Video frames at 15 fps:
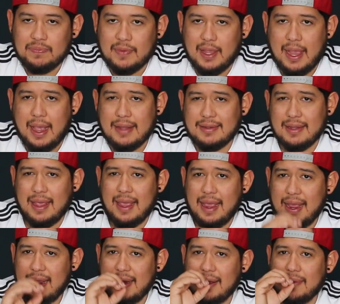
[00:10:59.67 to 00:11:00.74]
It has a
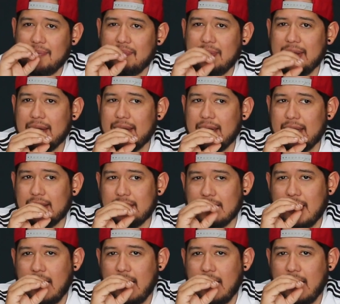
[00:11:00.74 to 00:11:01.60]
hint of bitterness and